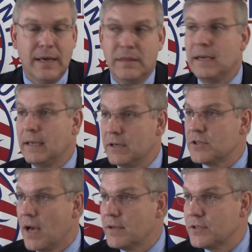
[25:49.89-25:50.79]
I think it
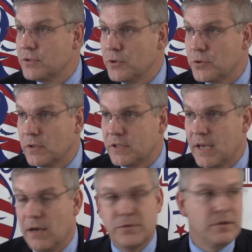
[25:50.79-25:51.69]
is constitutionally
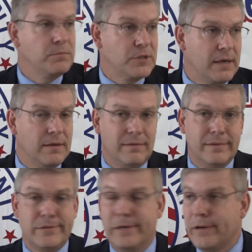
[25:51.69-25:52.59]
sound. Some say that
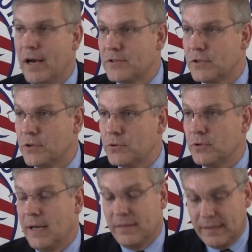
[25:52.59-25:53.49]
it's
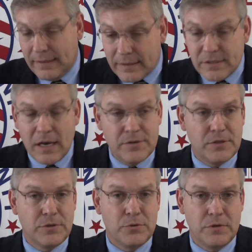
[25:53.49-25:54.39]
unconstitutional. I think it is
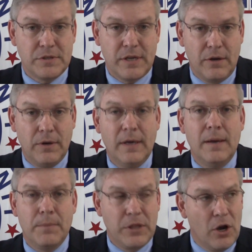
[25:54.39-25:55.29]
constitutionally sound,
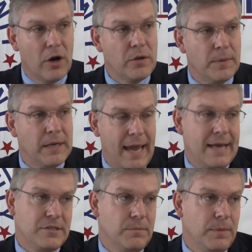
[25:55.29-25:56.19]
but the argument
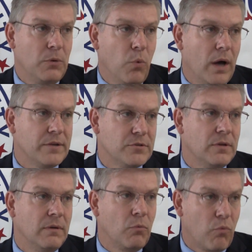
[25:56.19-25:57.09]
has to be what is
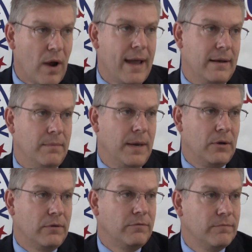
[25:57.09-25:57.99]
the right
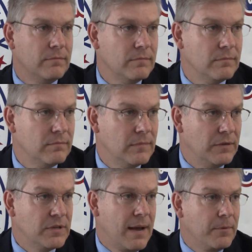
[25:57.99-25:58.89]
amount of a
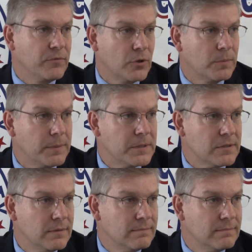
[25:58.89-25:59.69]
time of term limits.